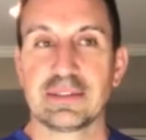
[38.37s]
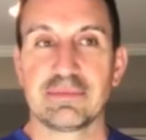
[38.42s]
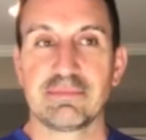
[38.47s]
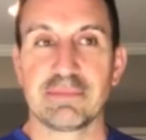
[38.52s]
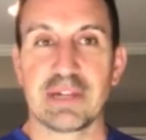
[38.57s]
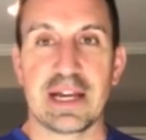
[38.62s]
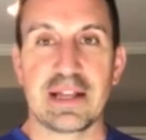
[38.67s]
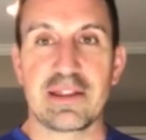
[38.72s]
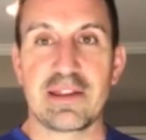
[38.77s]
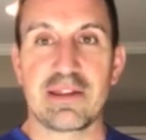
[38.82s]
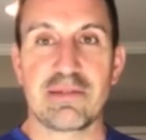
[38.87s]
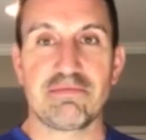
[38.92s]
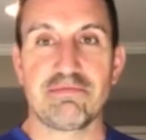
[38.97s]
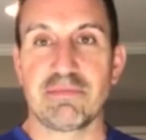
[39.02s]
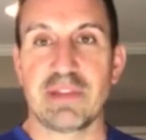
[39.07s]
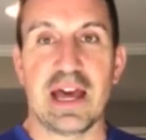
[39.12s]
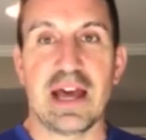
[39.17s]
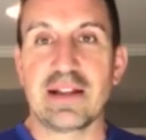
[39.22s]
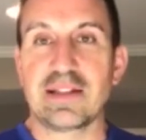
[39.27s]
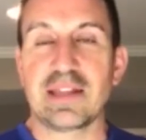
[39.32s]
That's
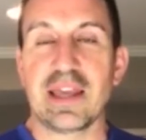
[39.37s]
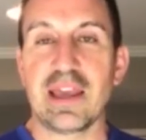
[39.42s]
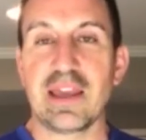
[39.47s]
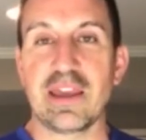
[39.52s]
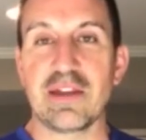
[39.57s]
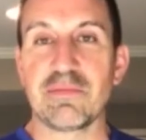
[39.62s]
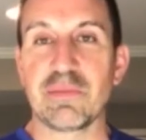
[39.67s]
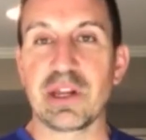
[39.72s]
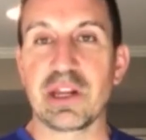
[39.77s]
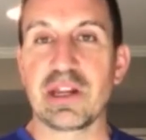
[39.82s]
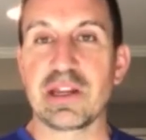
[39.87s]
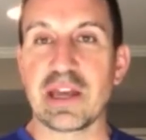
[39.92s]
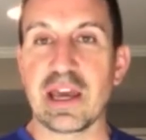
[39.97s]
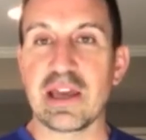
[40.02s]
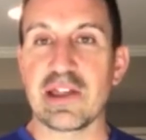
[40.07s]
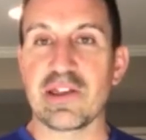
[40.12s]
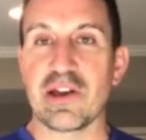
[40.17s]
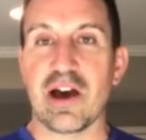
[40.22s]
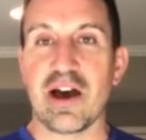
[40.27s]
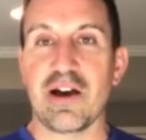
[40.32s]
not taking many
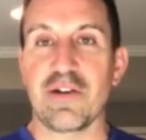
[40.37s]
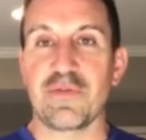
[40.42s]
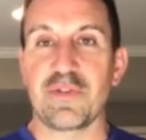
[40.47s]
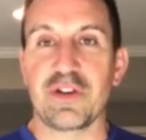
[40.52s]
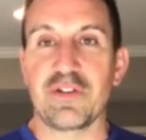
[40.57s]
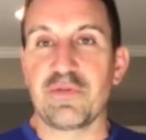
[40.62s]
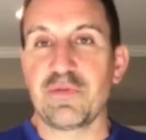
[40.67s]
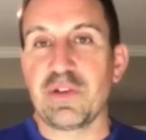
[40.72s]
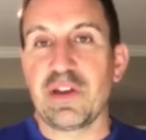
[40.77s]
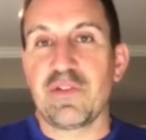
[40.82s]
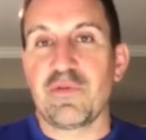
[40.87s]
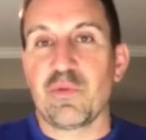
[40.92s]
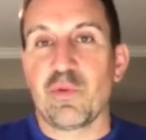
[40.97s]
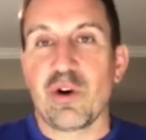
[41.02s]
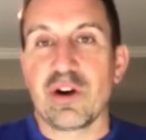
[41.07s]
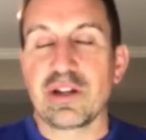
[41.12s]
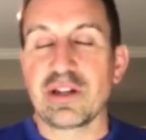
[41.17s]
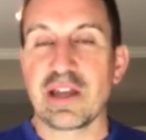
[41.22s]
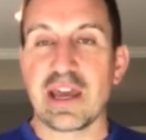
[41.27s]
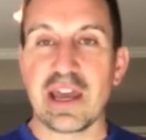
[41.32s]
days off if, if
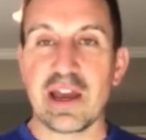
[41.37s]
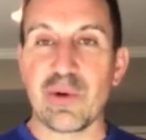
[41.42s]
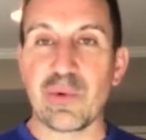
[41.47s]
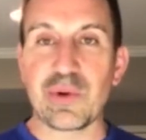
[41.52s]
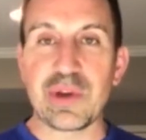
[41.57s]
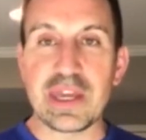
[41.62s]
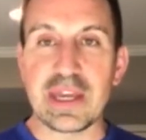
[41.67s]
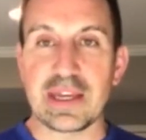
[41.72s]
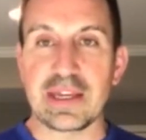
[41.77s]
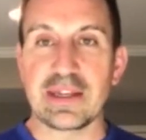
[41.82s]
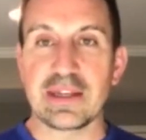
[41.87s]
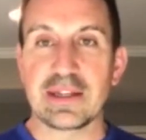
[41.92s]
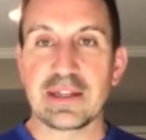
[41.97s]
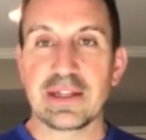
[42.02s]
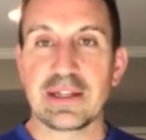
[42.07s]
one day a week.